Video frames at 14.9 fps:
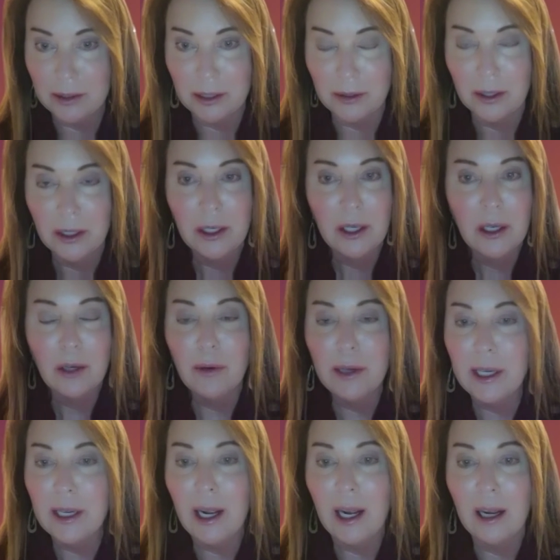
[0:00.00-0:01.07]
you,
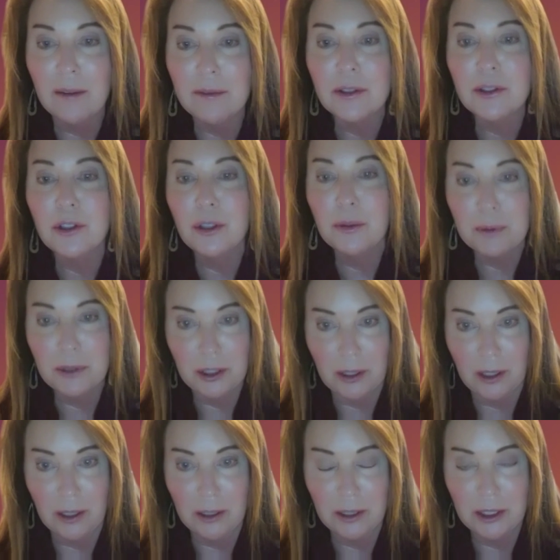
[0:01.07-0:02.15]
we have
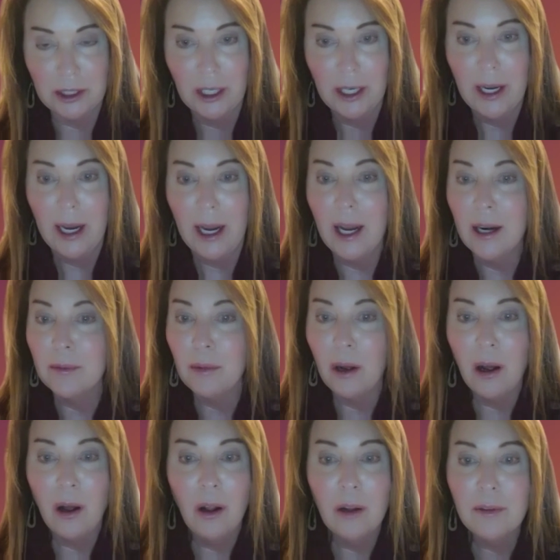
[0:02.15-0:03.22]
superstars, and
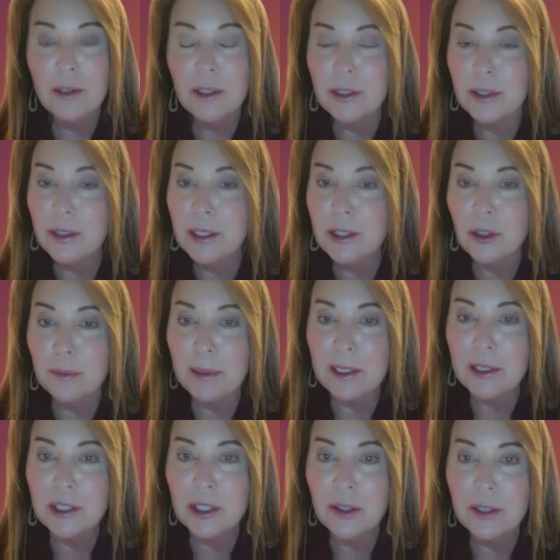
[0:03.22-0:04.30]
all of our attorneys are
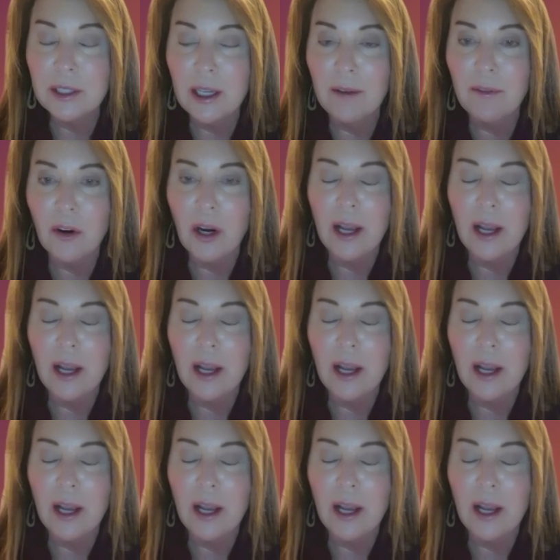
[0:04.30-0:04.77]
based here in Denver.